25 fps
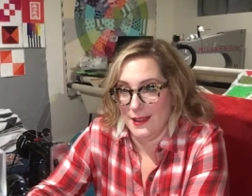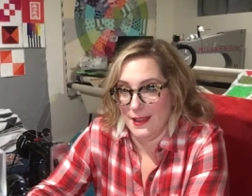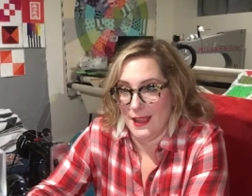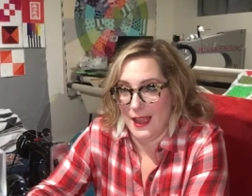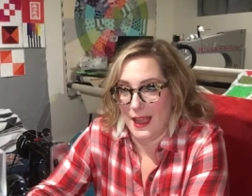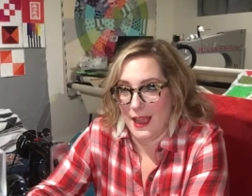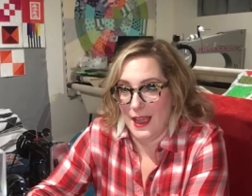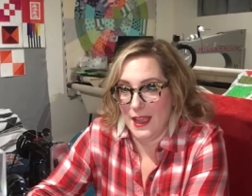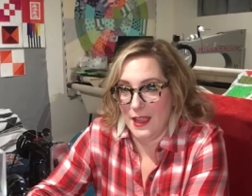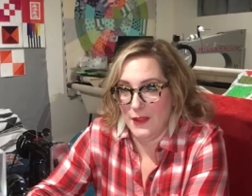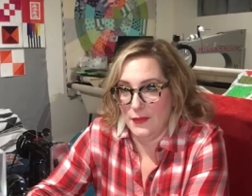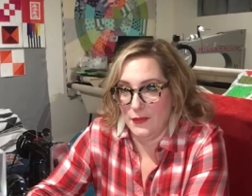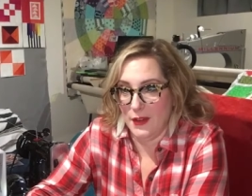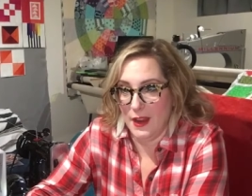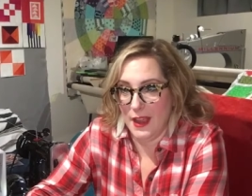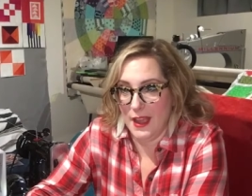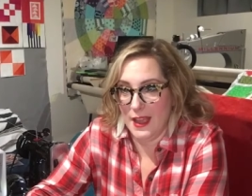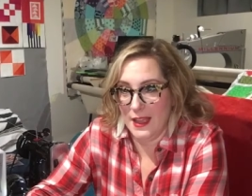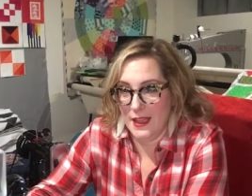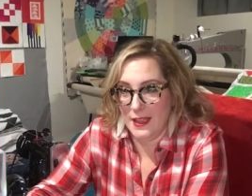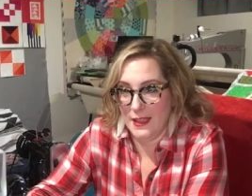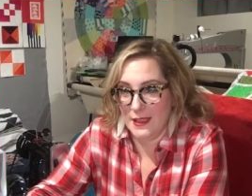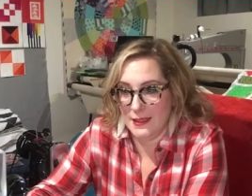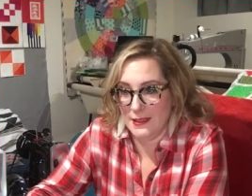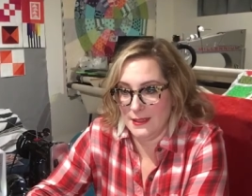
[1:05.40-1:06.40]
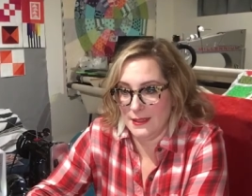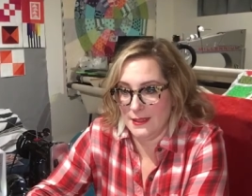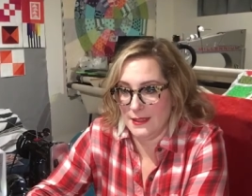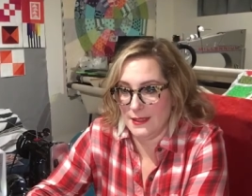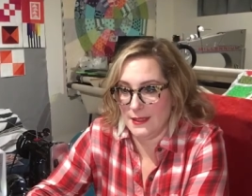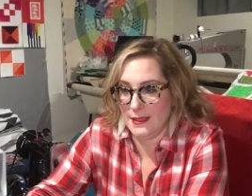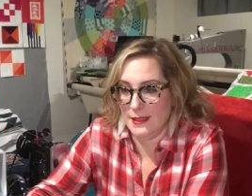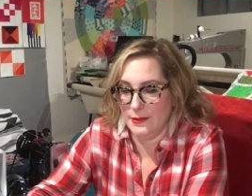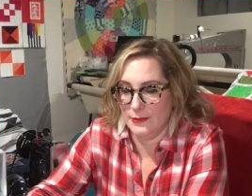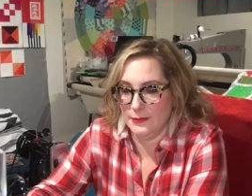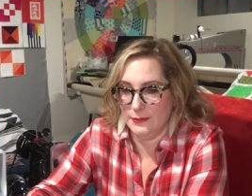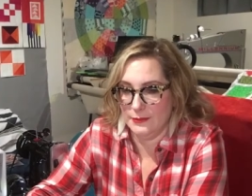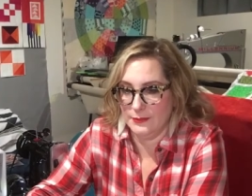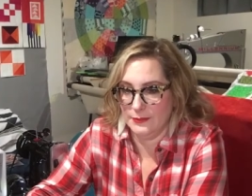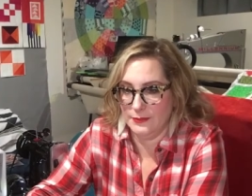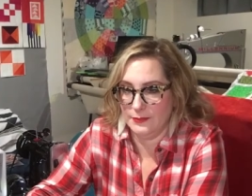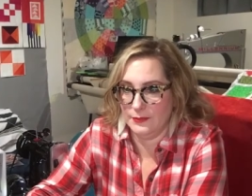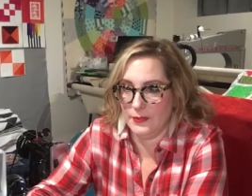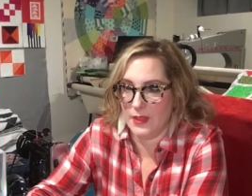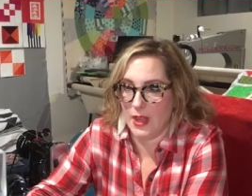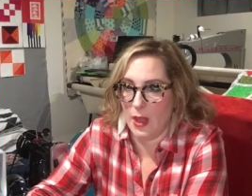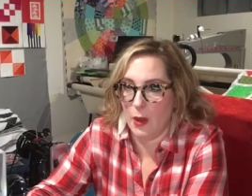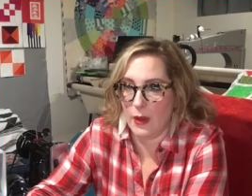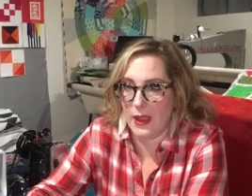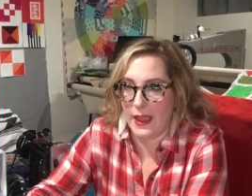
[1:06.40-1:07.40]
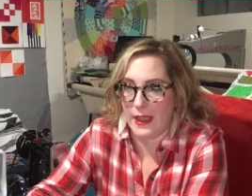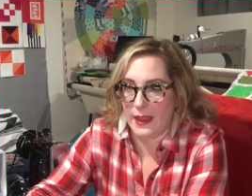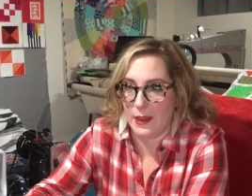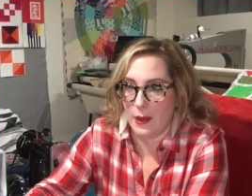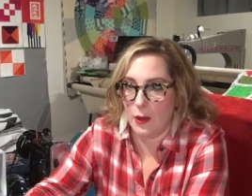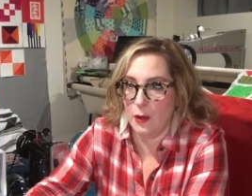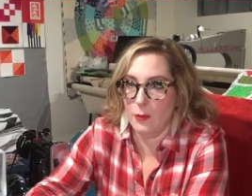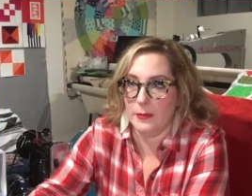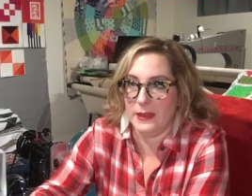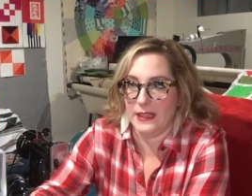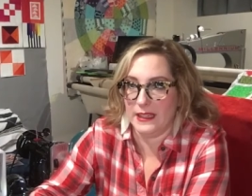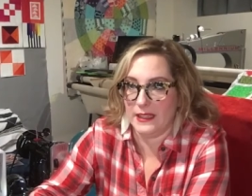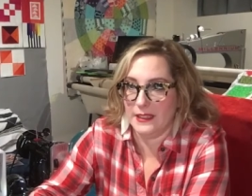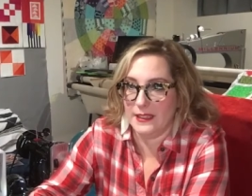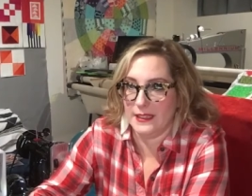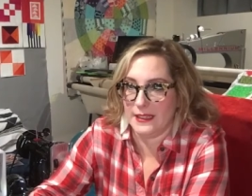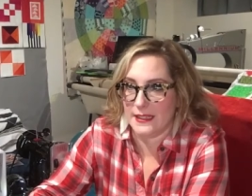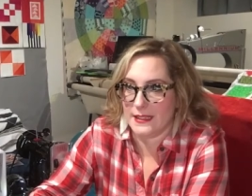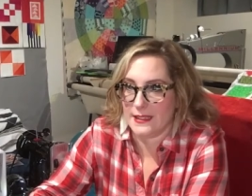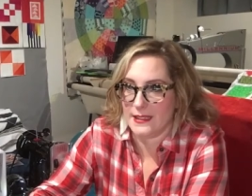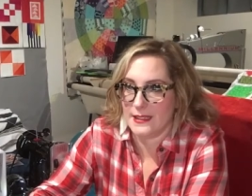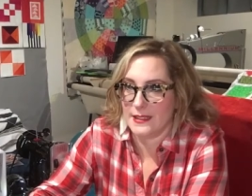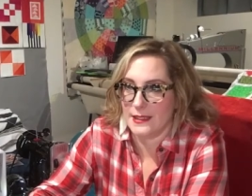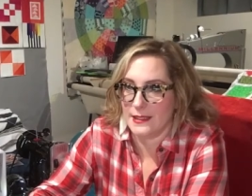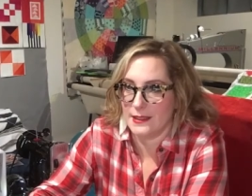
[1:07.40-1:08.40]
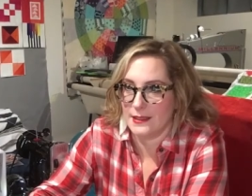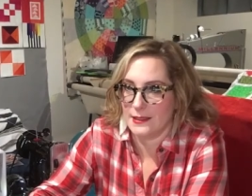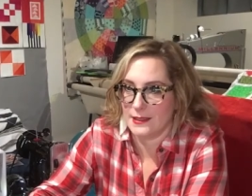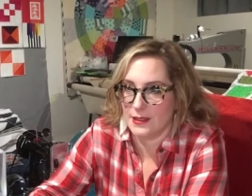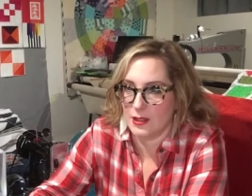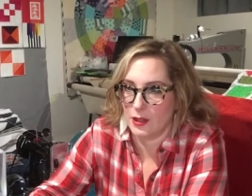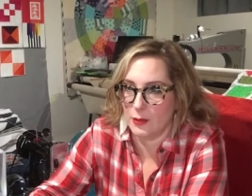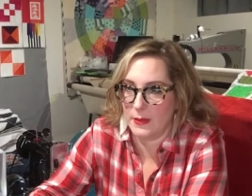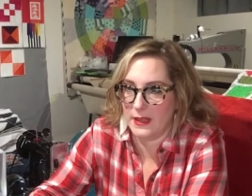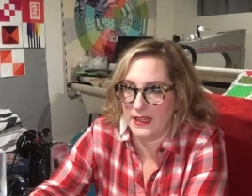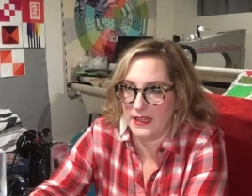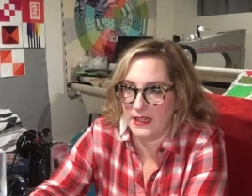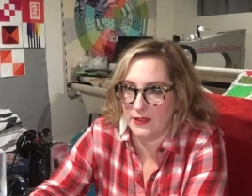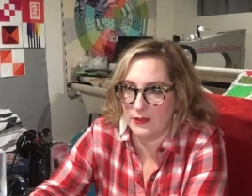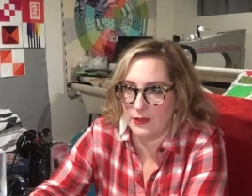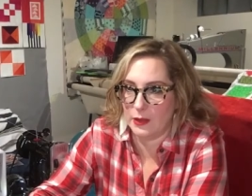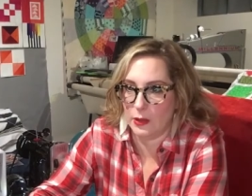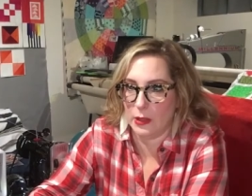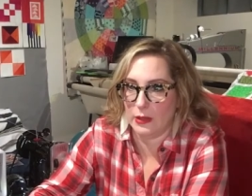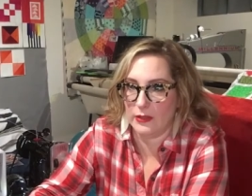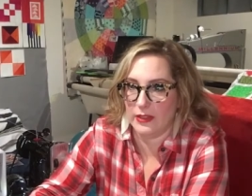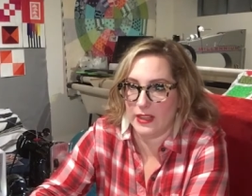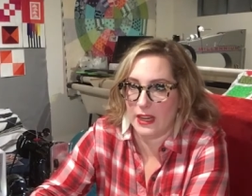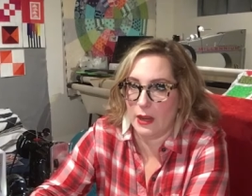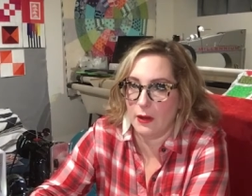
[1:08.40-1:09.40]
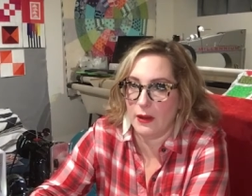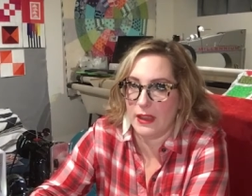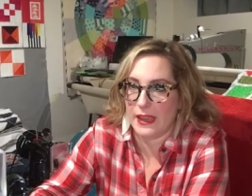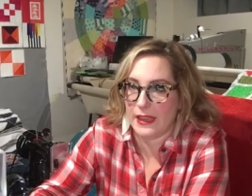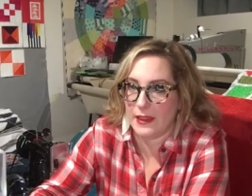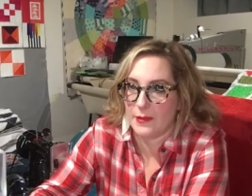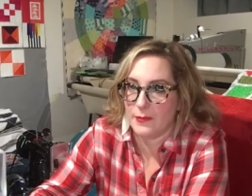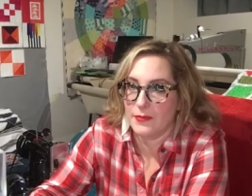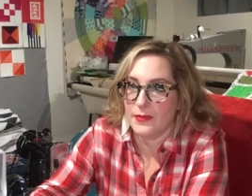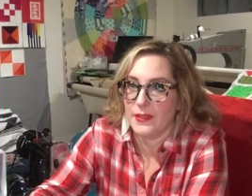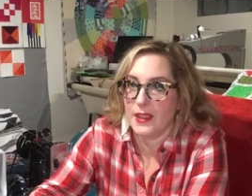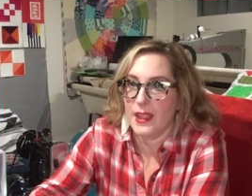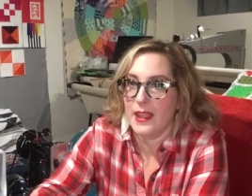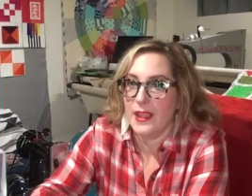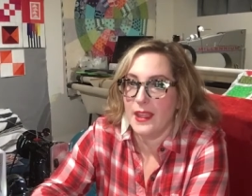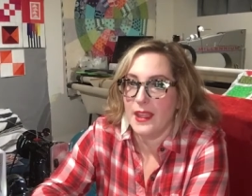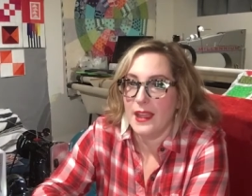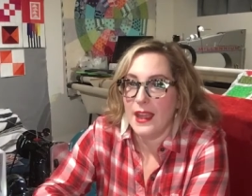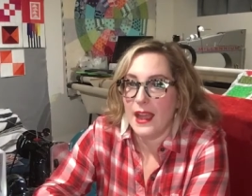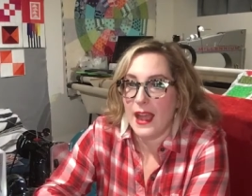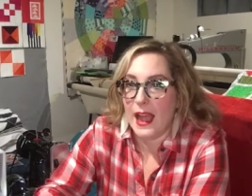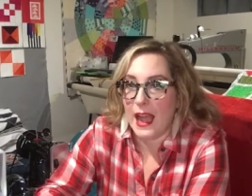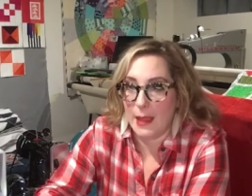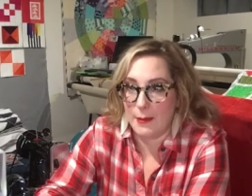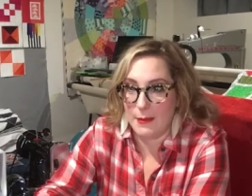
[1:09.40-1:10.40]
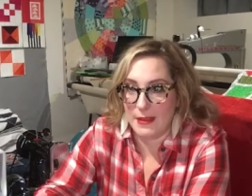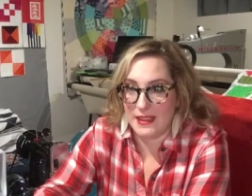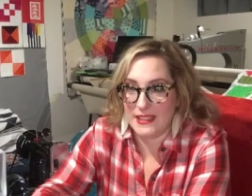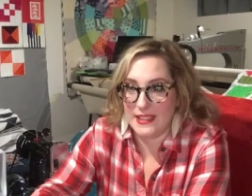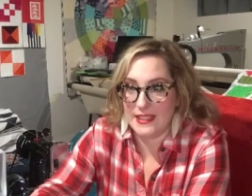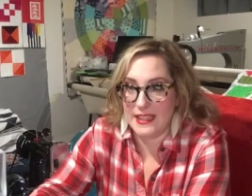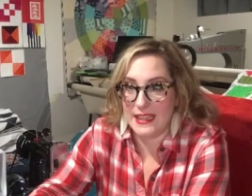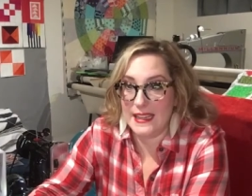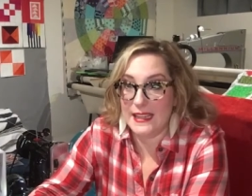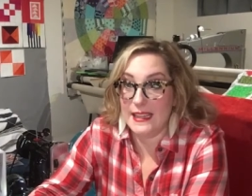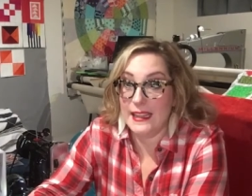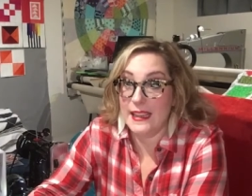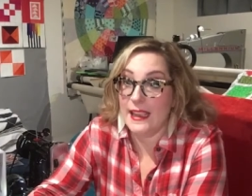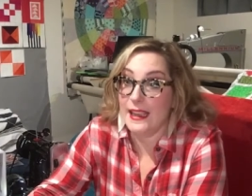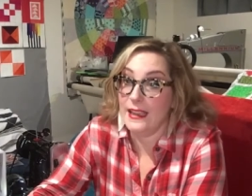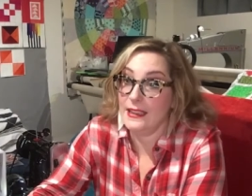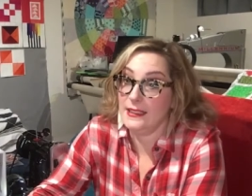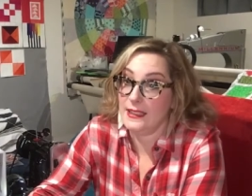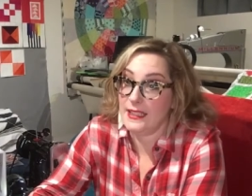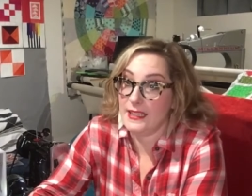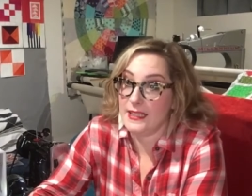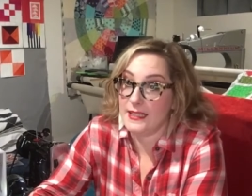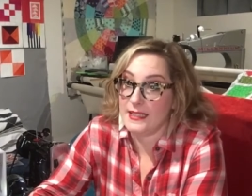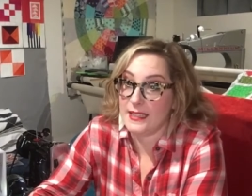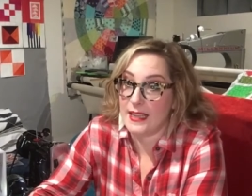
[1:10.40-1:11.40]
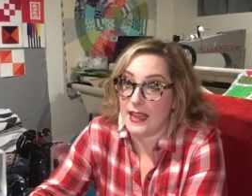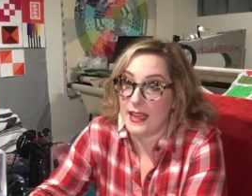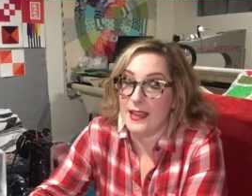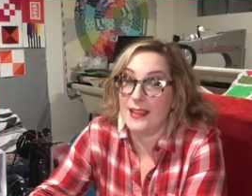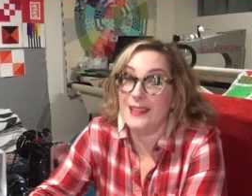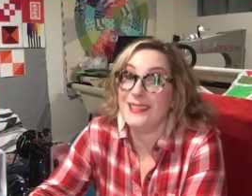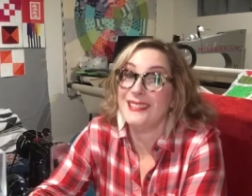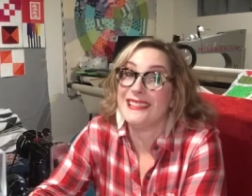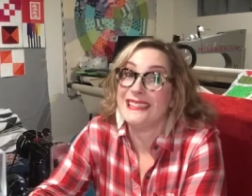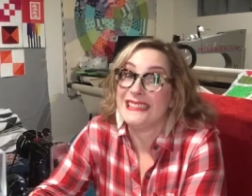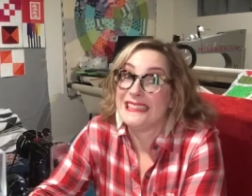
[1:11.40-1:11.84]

Hi, friends. Okay, oh my goodness. So many of you already. Okay. Hi, Missy and Lisa.